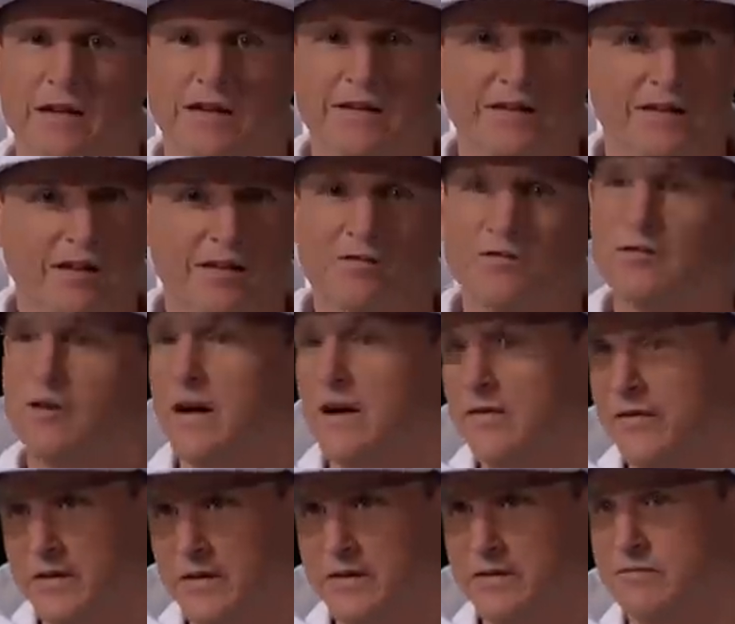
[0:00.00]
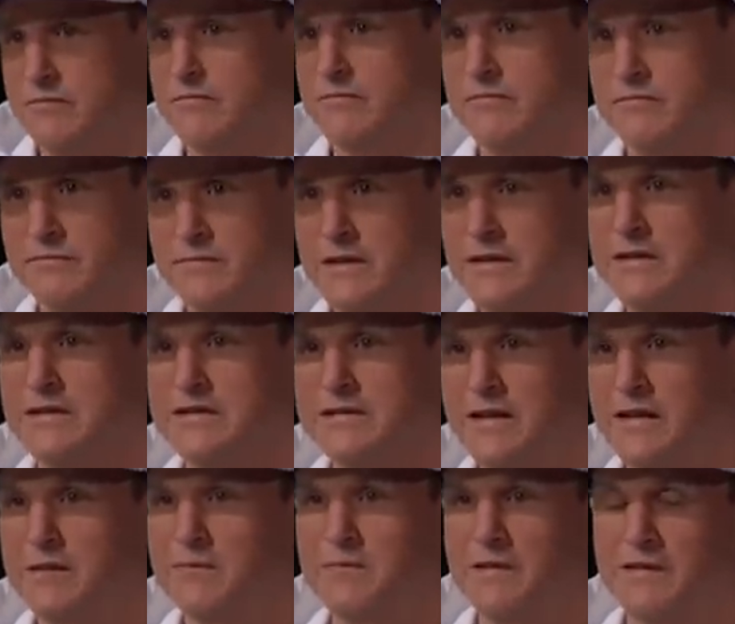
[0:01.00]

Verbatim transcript: that love gravy and the type